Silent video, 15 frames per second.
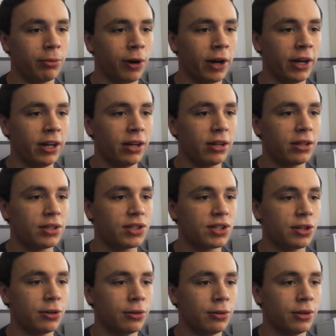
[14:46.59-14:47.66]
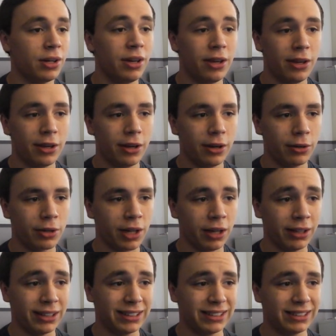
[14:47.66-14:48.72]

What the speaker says: right? So, okay.